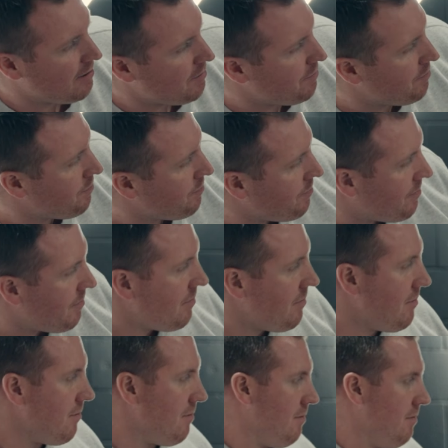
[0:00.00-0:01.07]

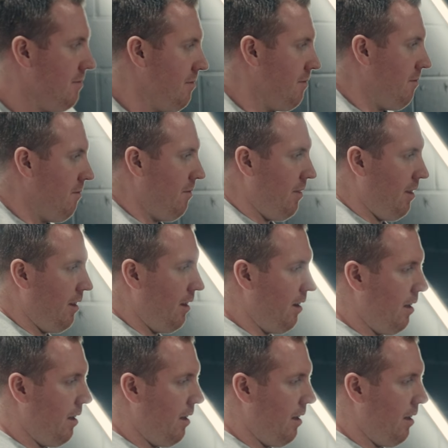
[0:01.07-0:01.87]
Nobody speaks.